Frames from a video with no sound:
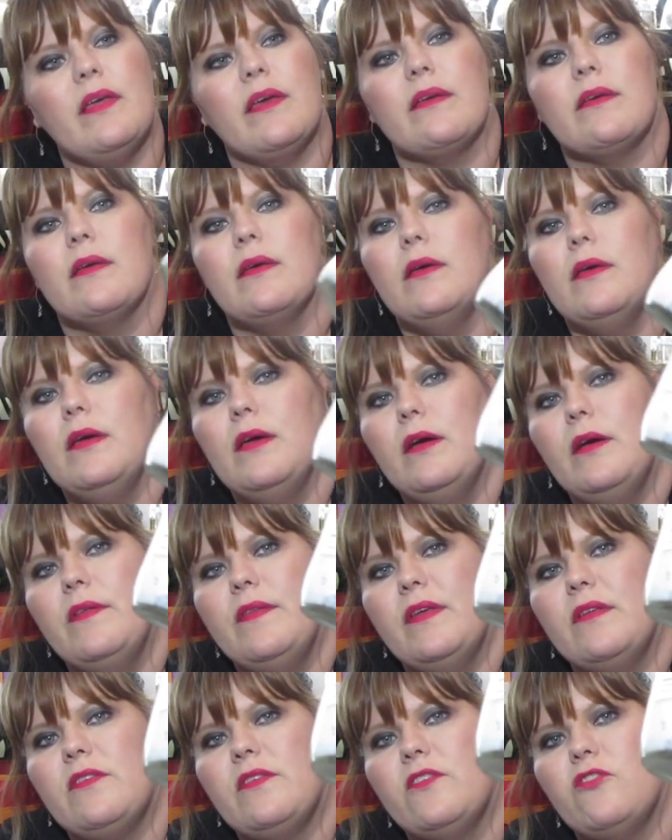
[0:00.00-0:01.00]
like,
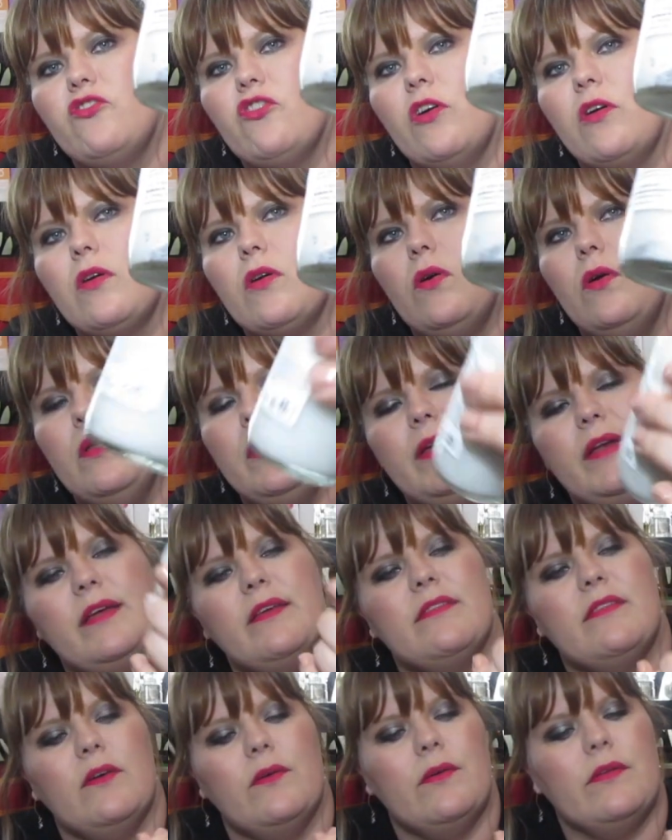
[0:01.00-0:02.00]
that's the charcoal in
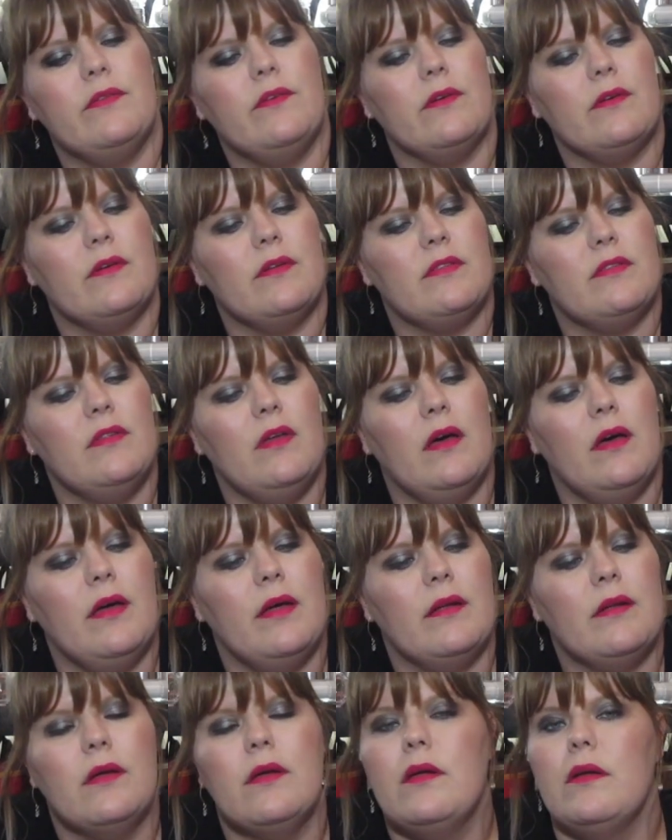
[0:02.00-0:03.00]
it. So it's
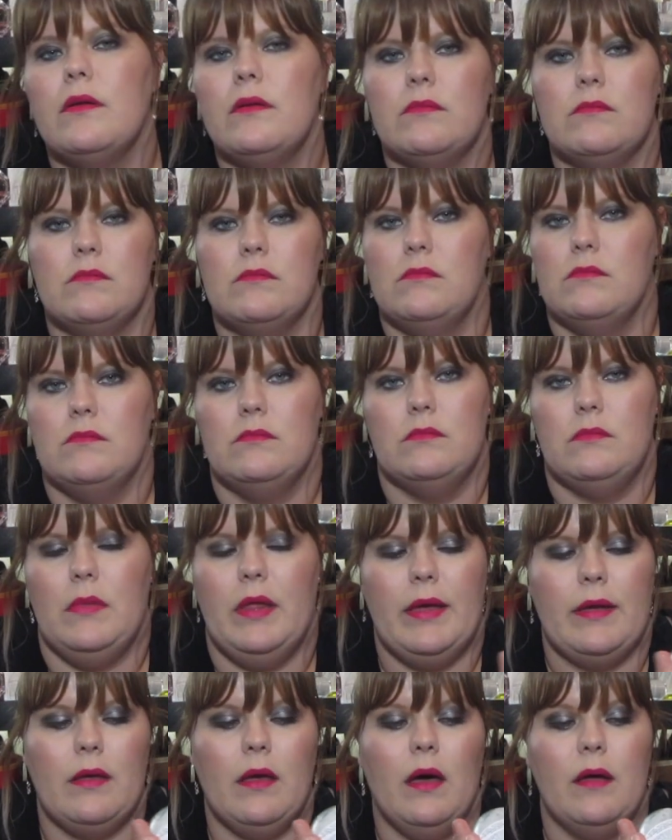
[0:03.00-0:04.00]
not
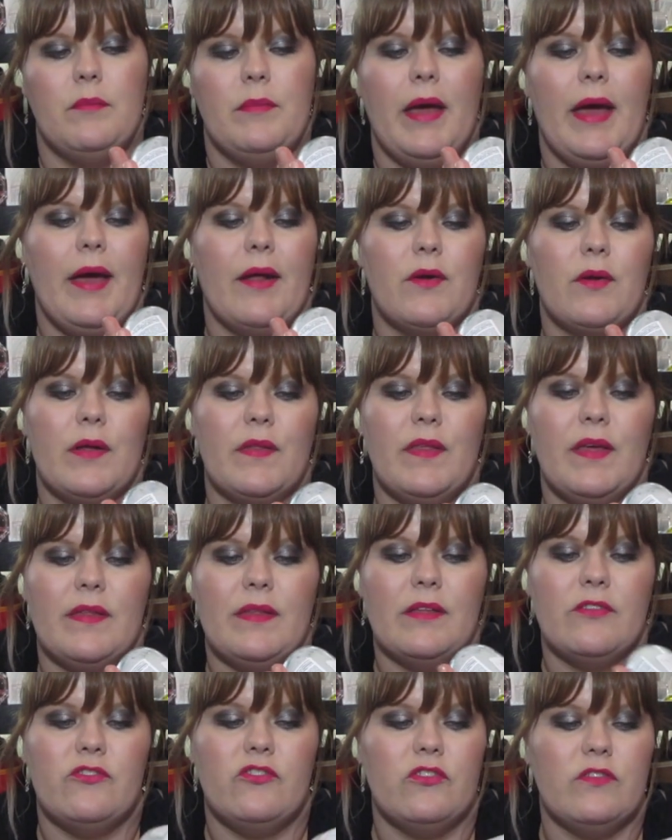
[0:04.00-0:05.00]
like gone bad or anything.
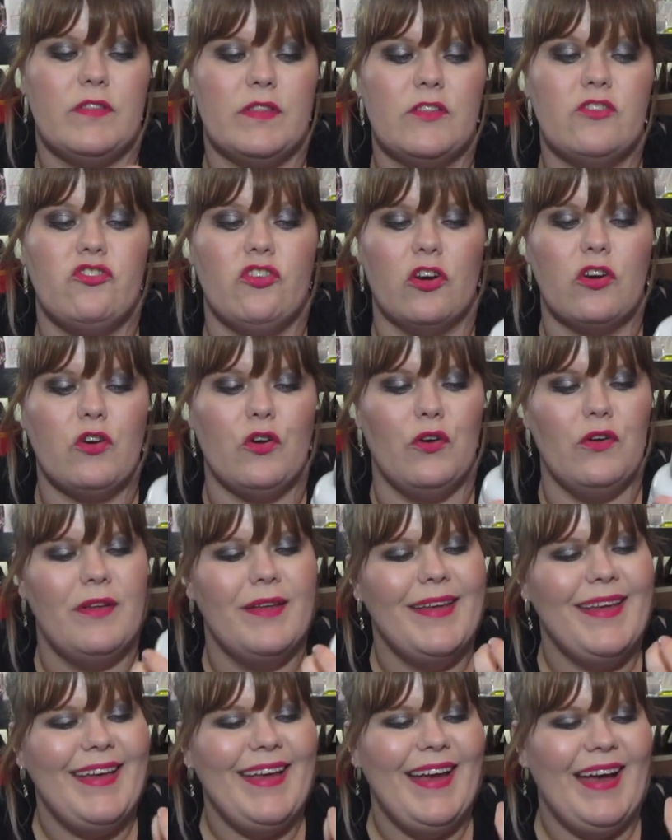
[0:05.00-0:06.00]
That's just the charcoal.
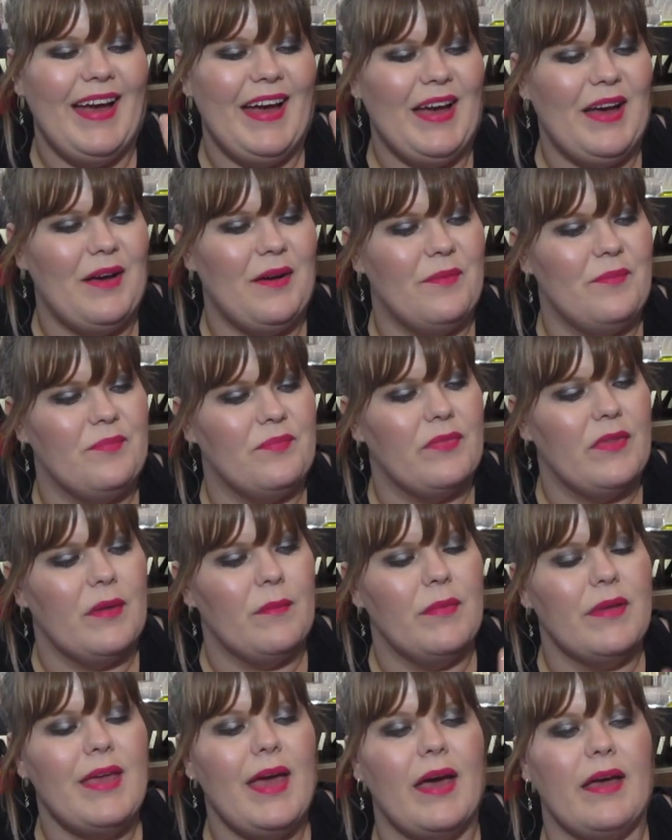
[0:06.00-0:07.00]
Um,
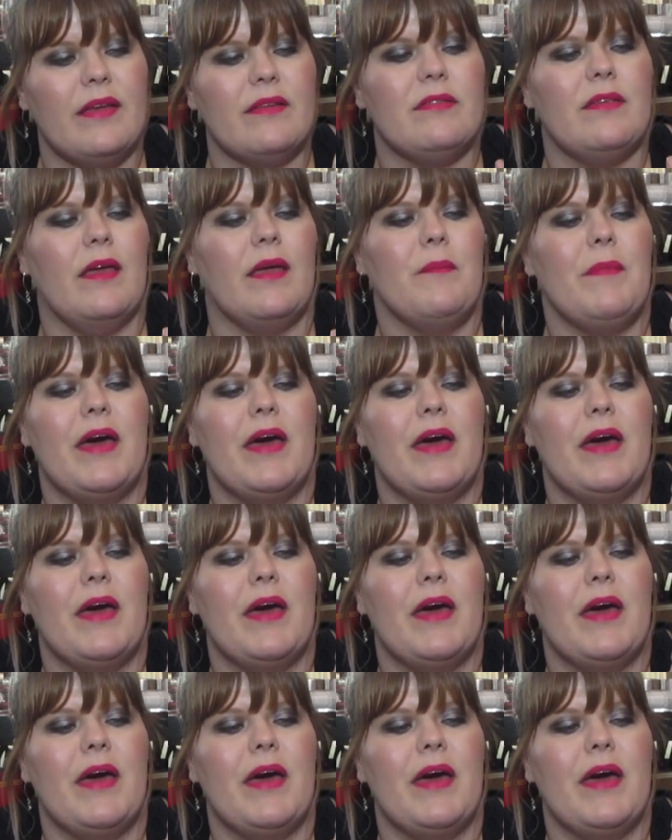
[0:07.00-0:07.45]
but yeah, it's a